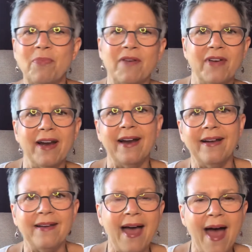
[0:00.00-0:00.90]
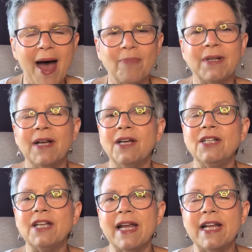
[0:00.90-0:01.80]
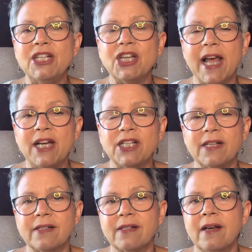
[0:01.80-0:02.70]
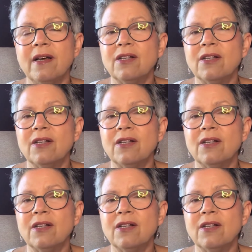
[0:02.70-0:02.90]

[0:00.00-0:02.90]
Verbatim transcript: pivot, and adapt to any changes.